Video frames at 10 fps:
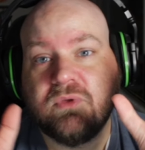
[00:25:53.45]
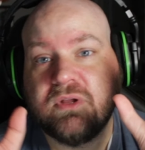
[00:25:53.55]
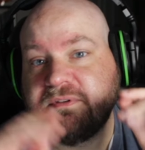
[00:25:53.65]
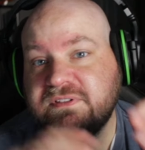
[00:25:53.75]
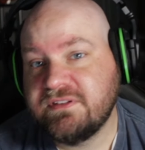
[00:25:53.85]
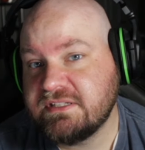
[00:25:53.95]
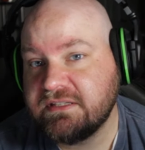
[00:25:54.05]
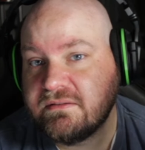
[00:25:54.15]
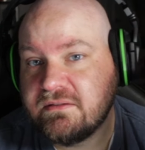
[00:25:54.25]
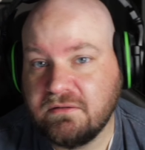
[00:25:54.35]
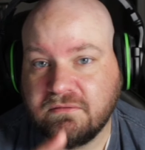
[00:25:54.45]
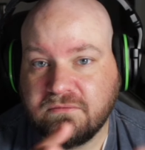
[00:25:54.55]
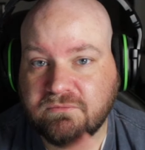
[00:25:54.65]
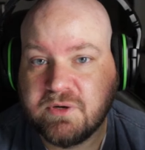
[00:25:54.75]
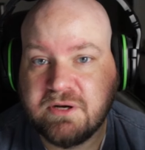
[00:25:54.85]
We'll get to this
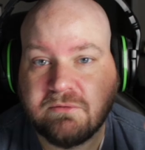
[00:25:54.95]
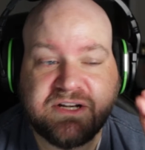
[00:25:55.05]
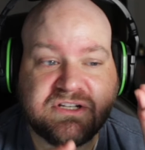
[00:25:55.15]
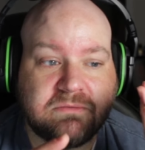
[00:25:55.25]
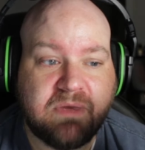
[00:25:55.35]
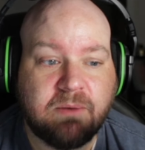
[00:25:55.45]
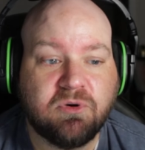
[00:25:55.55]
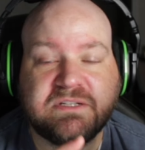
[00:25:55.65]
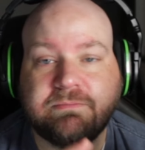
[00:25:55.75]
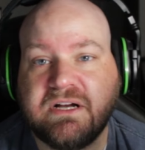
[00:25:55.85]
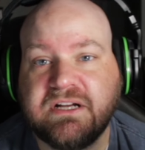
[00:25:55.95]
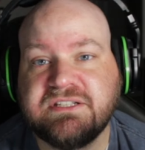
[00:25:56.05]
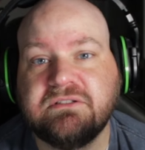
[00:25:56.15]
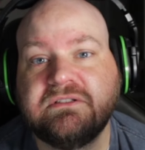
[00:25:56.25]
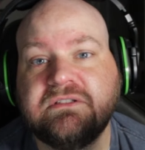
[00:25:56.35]
little rearrange the memories
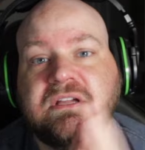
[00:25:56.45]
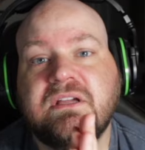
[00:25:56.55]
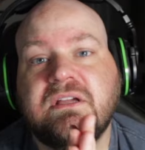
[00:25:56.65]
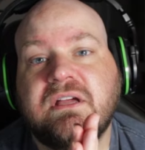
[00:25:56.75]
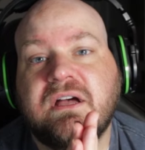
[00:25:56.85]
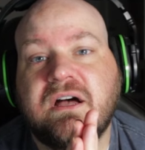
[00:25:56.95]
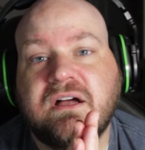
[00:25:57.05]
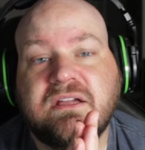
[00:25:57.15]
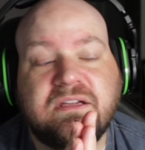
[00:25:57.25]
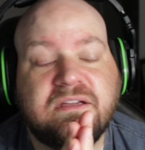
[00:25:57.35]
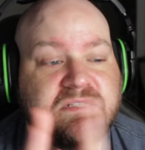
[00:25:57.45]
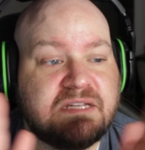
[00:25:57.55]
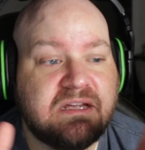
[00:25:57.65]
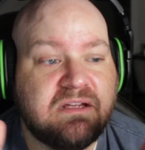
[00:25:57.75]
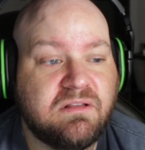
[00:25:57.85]
puzzle. Uh,
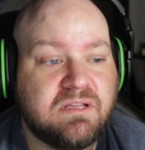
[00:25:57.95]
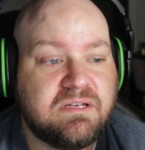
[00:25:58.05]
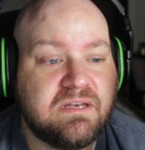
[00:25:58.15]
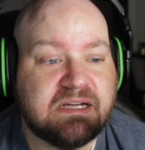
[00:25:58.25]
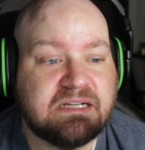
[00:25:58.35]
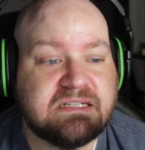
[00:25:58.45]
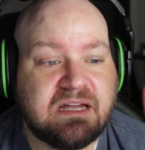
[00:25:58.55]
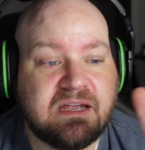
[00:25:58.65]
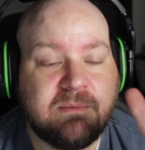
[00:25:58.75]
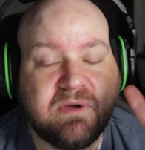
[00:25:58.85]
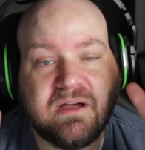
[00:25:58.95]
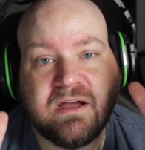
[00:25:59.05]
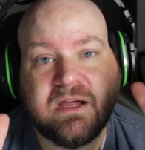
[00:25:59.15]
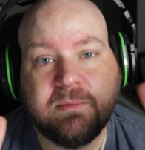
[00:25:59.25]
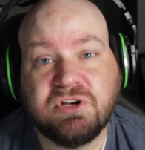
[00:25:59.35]
until next time,
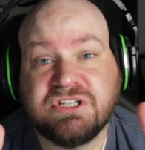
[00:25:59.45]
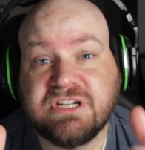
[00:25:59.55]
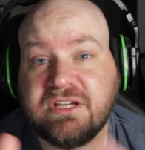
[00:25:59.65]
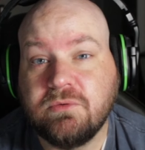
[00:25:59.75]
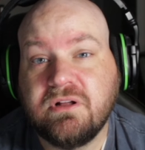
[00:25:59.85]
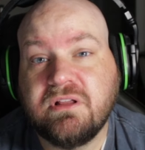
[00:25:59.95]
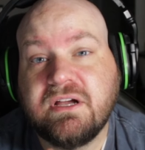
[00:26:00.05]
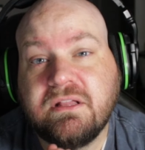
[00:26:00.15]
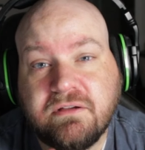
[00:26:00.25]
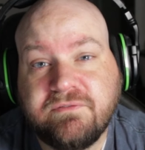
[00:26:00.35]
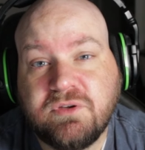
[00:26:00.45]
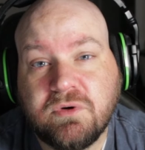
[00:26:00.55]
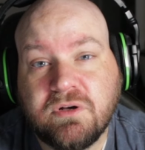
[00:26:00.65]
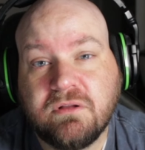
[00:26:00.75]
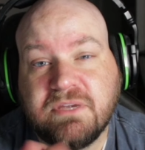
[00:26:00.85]
I appreciate you all. I love you all.